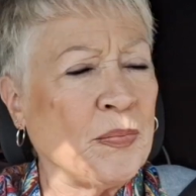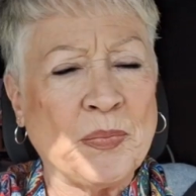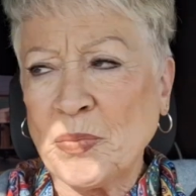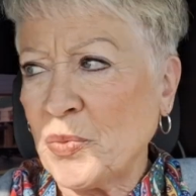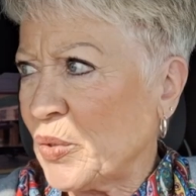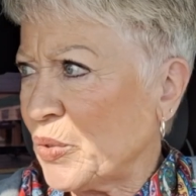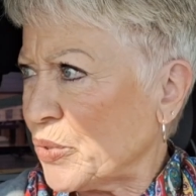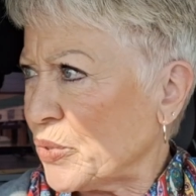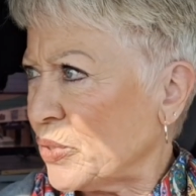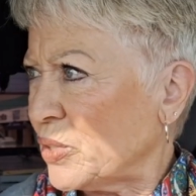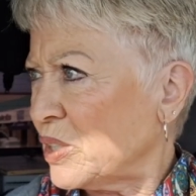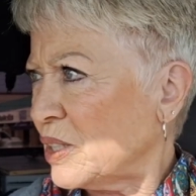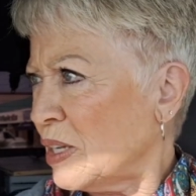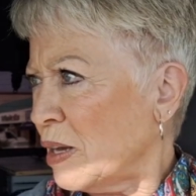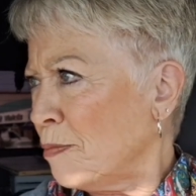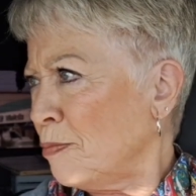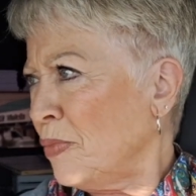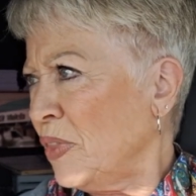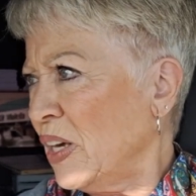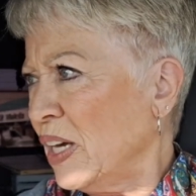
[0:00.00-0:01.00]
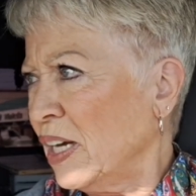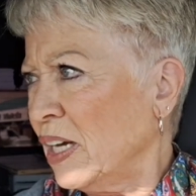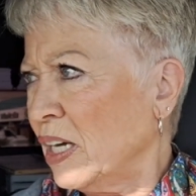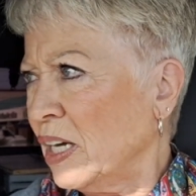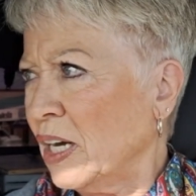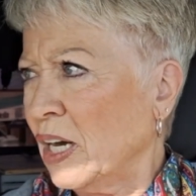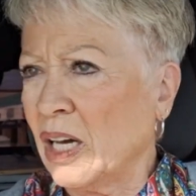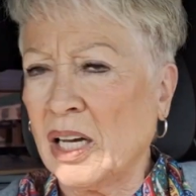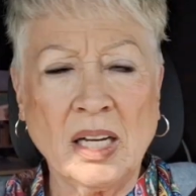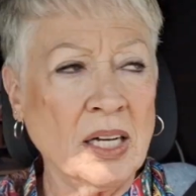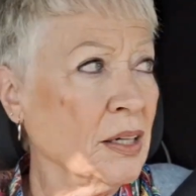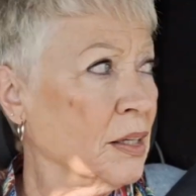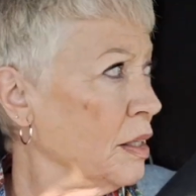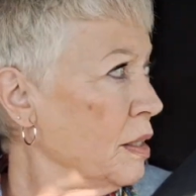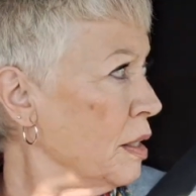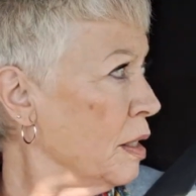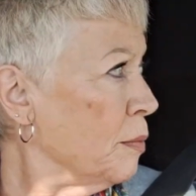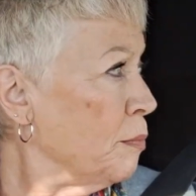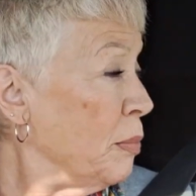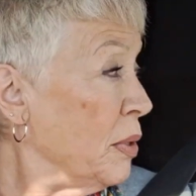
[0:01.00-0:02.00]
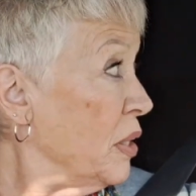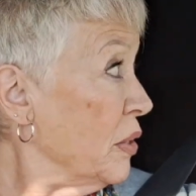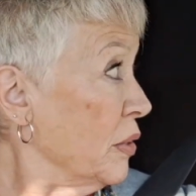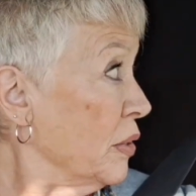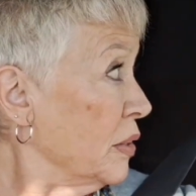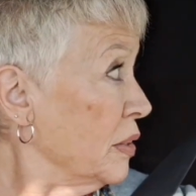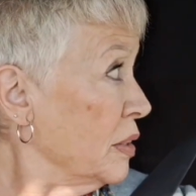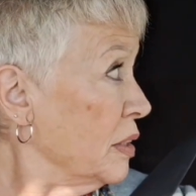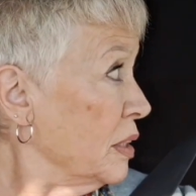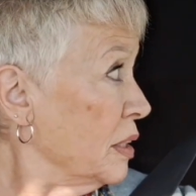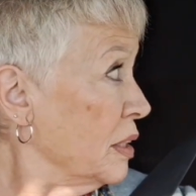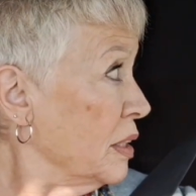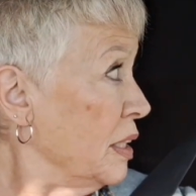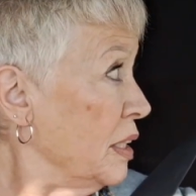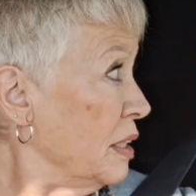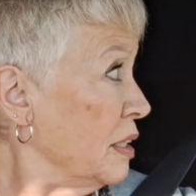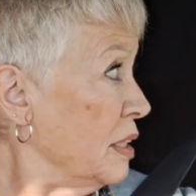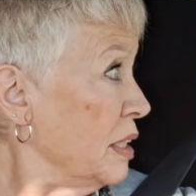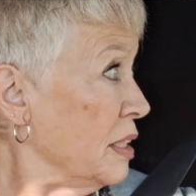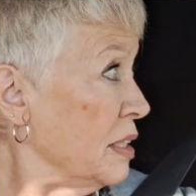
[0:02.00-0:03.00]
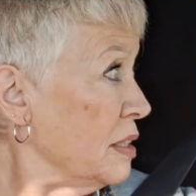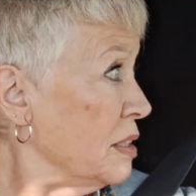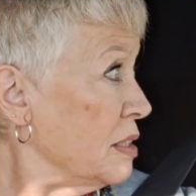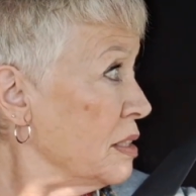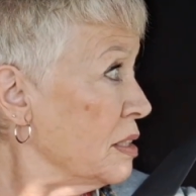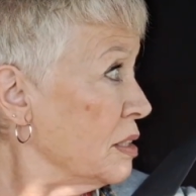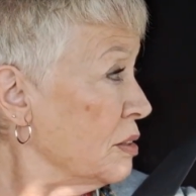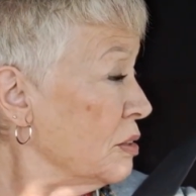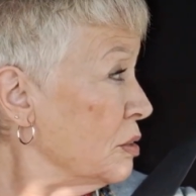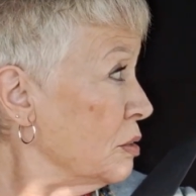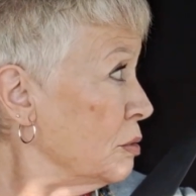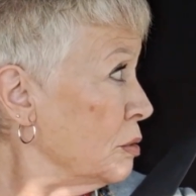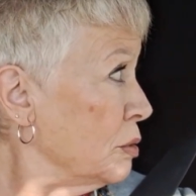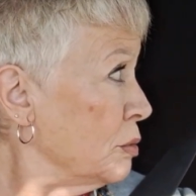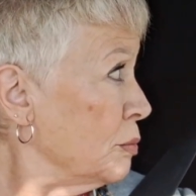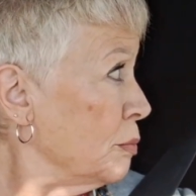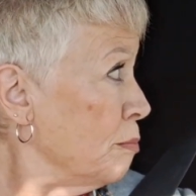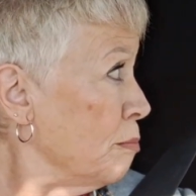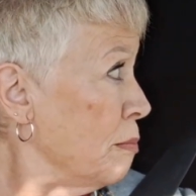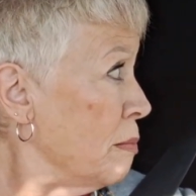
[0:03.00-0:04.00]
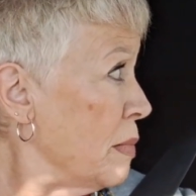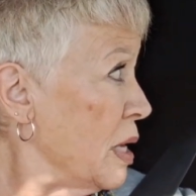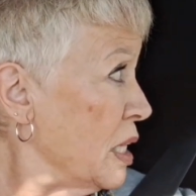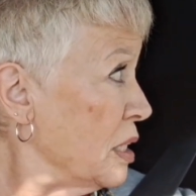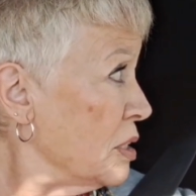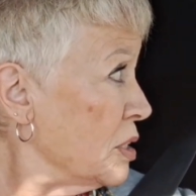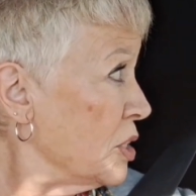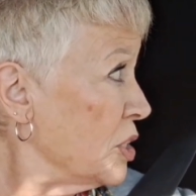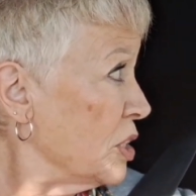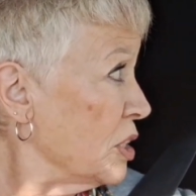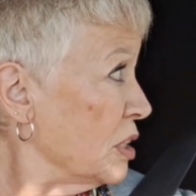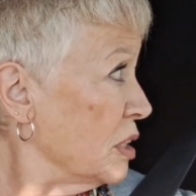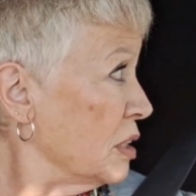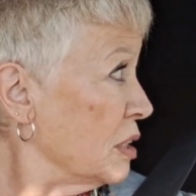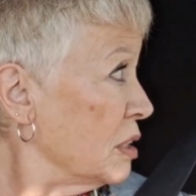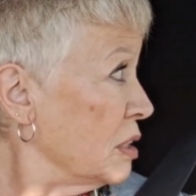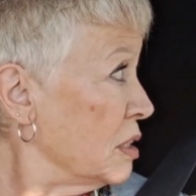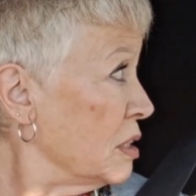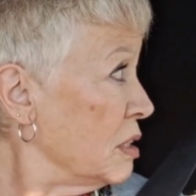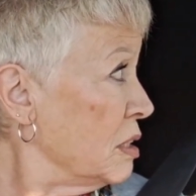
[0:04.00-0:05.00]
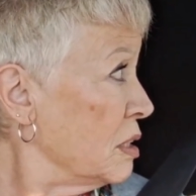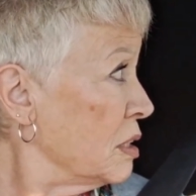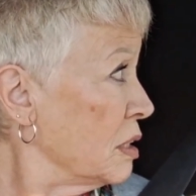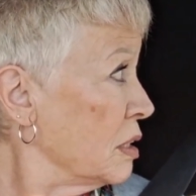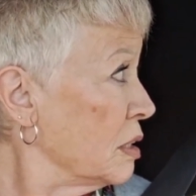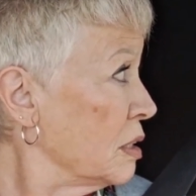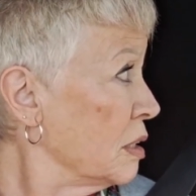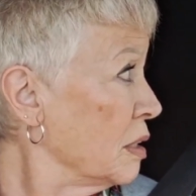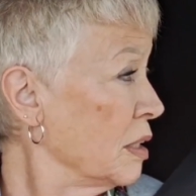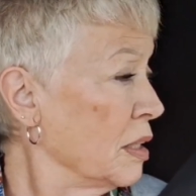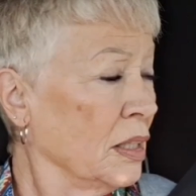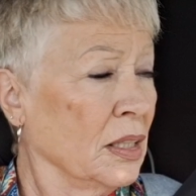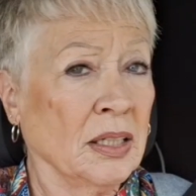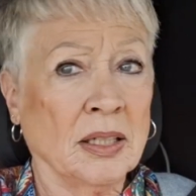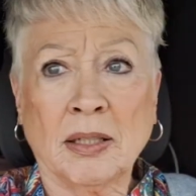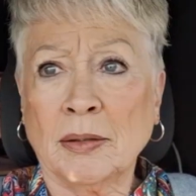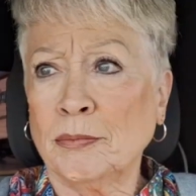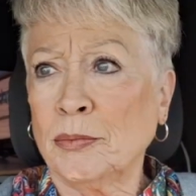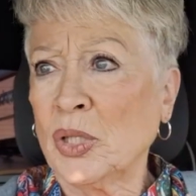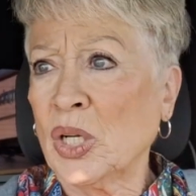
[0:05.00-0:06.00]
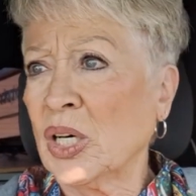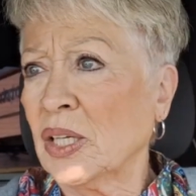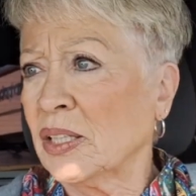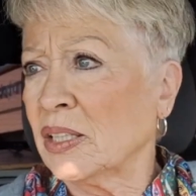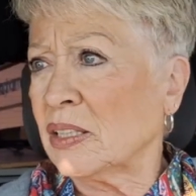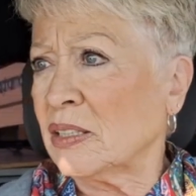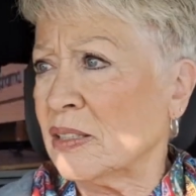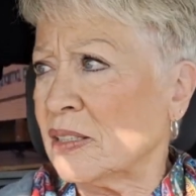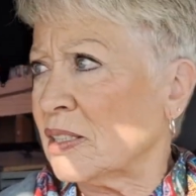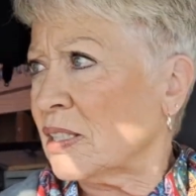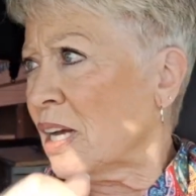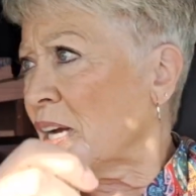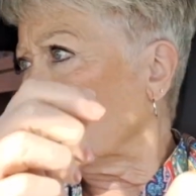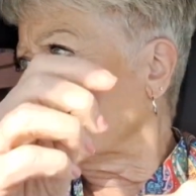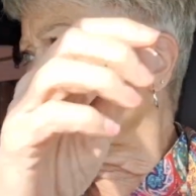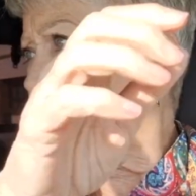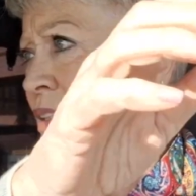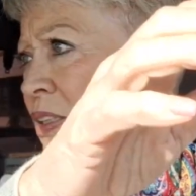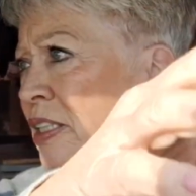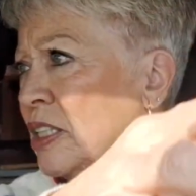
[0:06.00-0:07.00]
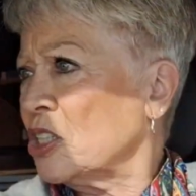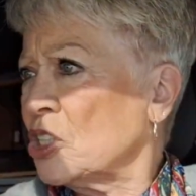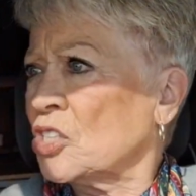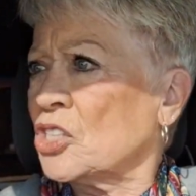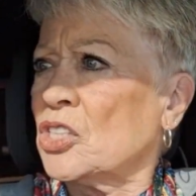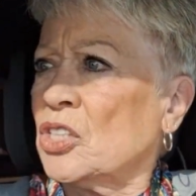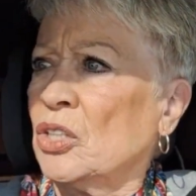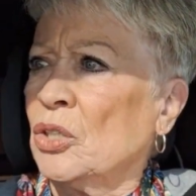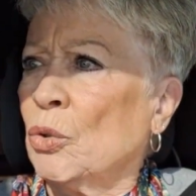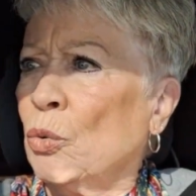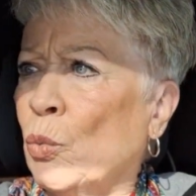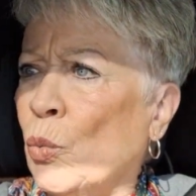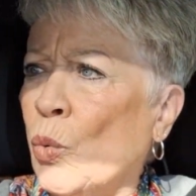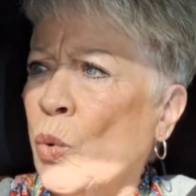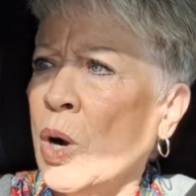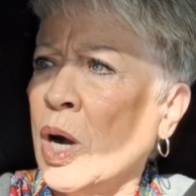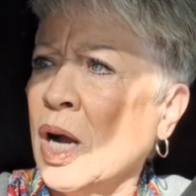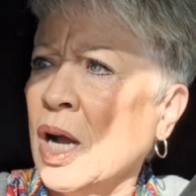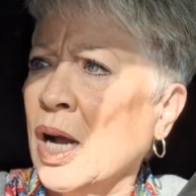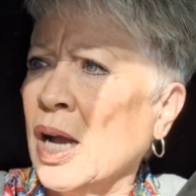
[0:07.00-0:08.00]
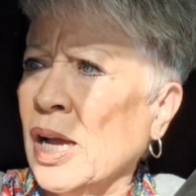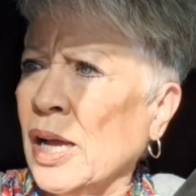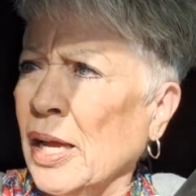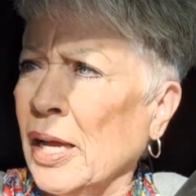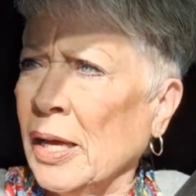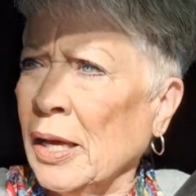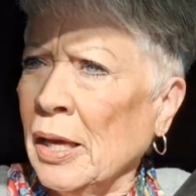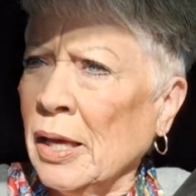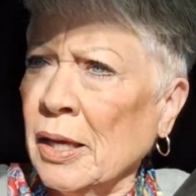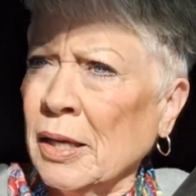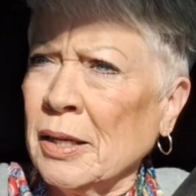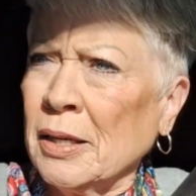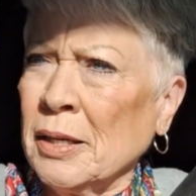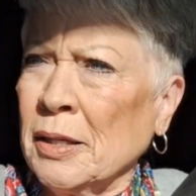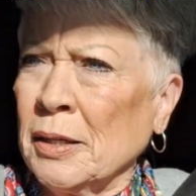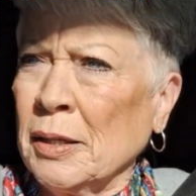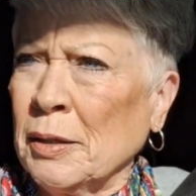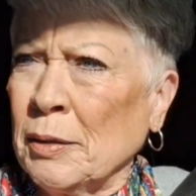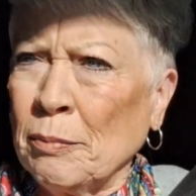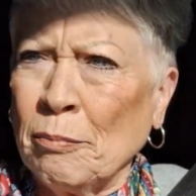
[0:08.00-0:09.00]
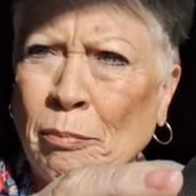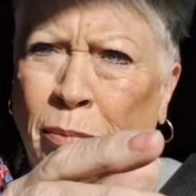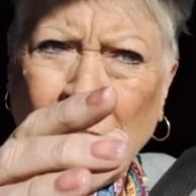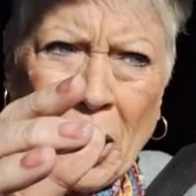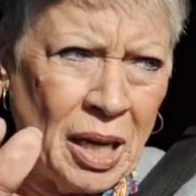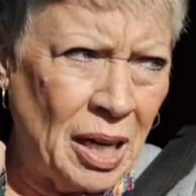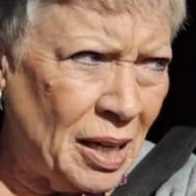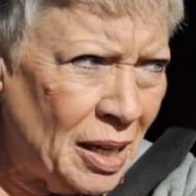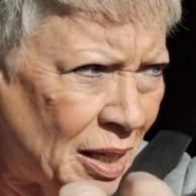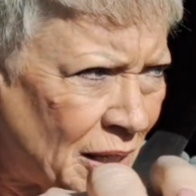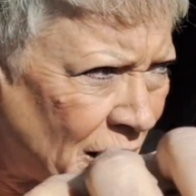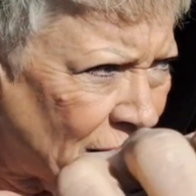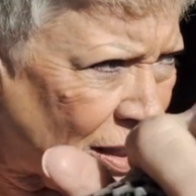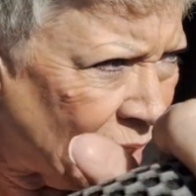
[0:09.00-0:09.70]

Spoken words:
There's something I apparently need to mention. I'm not exactly sure why, but